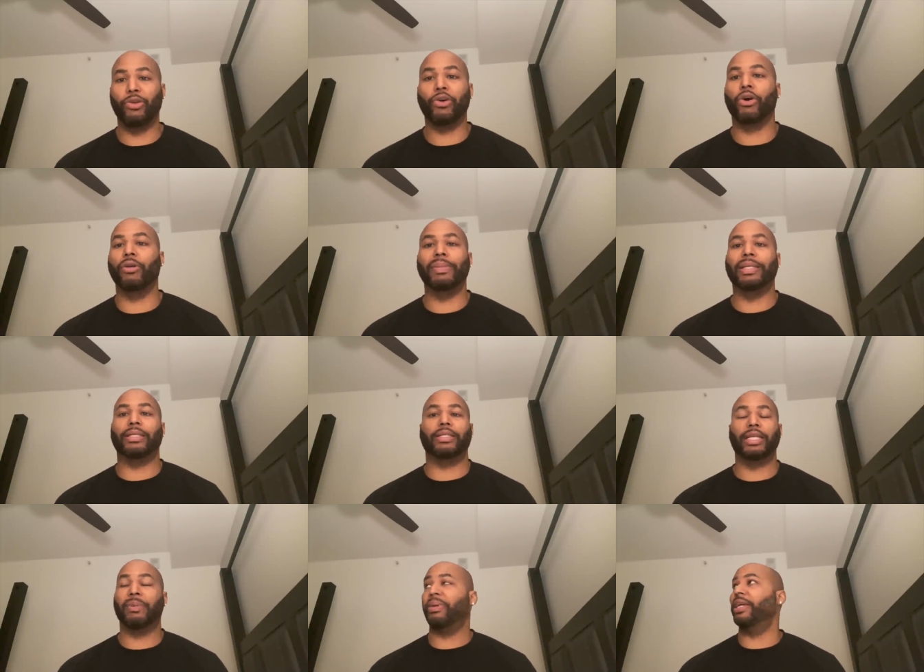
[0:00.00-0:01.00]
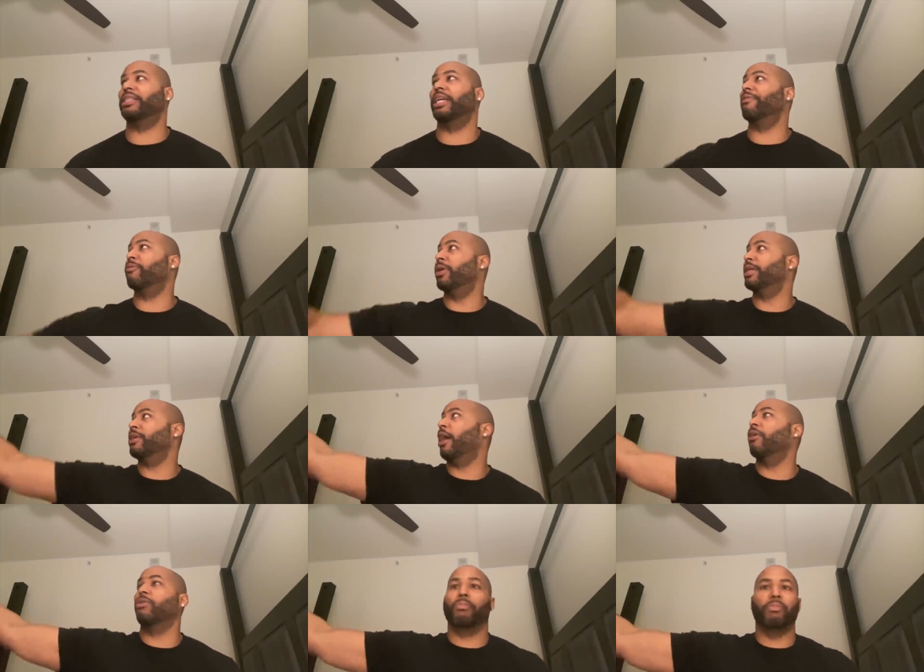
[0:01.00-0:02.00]
You go to Mississippi, it's everywhere. It's
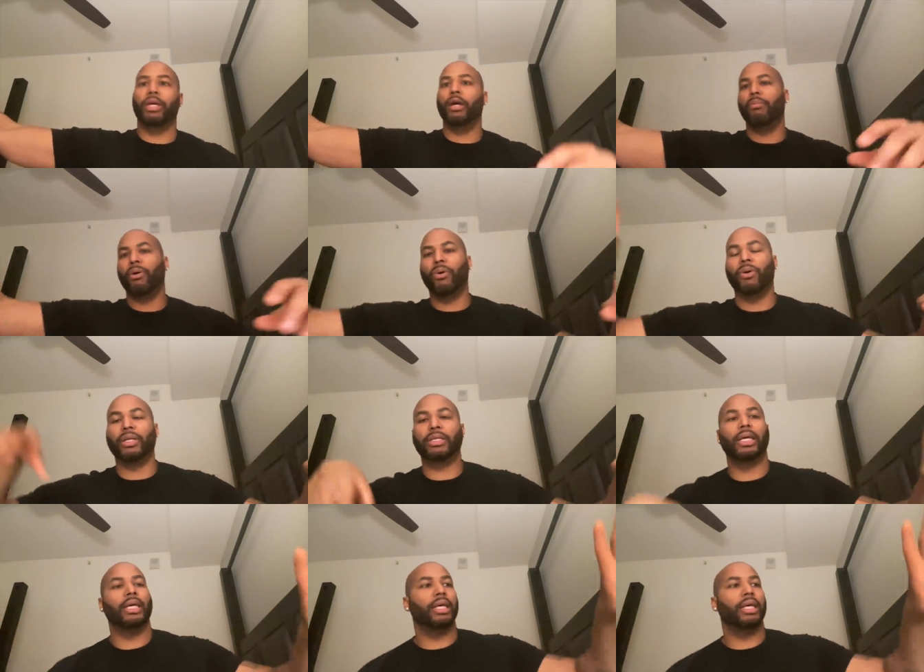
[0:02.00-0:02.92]
all on the billboards.